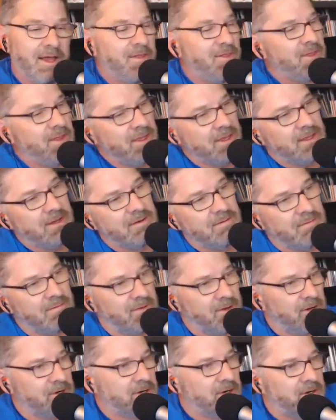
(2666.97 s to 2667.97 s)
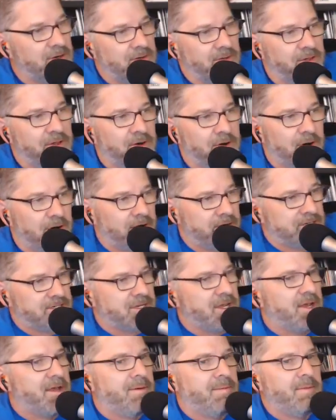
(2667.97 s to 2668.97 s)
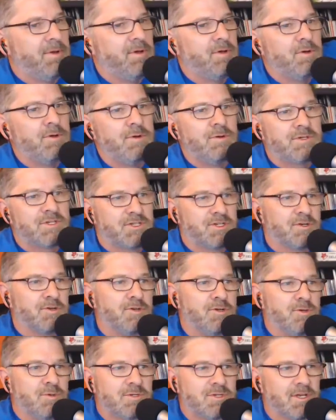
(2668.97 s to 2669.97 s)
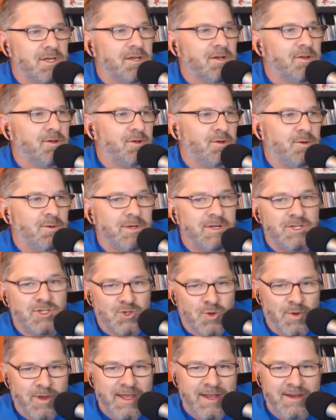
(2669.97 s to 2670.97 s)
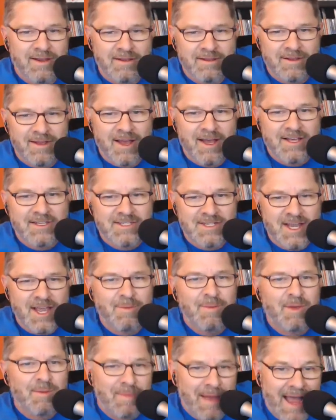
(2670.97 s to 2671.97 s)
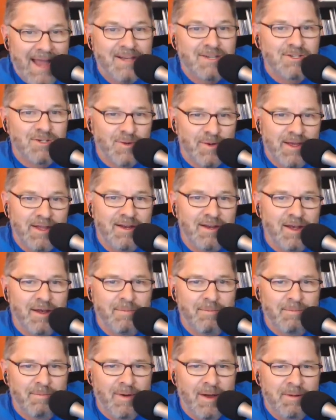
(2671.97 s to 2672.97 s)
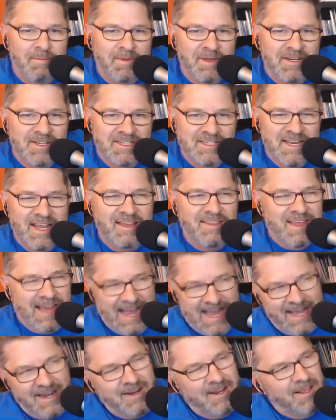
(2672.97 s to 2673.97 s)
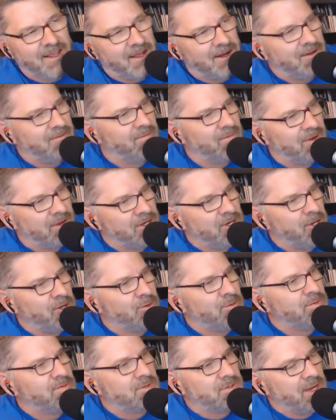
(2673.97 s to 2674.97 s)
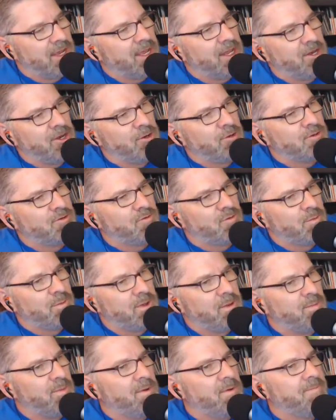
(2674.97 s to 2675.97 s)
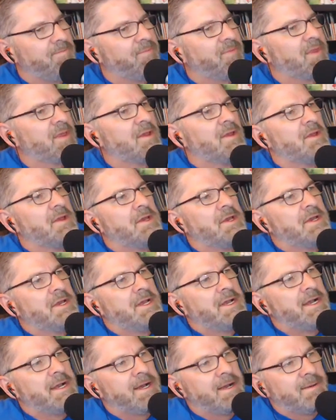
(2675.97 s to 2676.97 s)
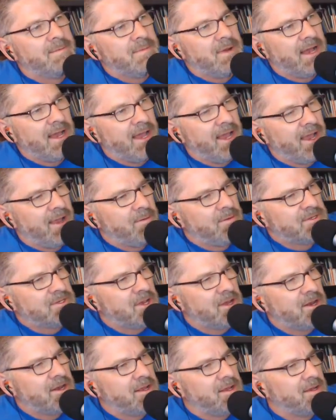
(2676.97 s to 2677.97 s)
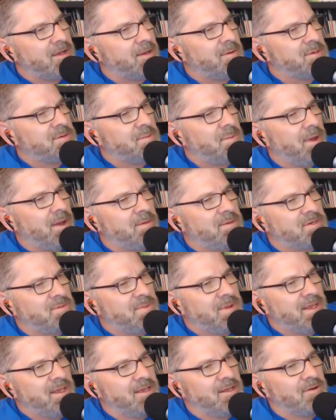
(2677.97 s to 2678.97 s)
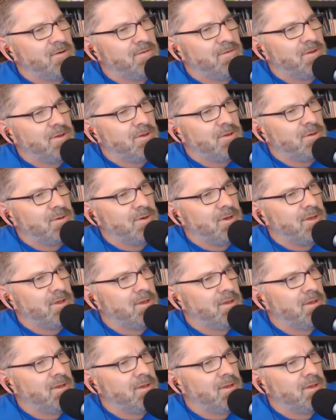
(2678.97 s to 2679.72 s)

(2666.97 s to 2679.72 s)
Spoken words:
think there are some who still use it who enjoyed us coming back to it. I'm going to say that. I got a note. I got notes from people. I was being interviewed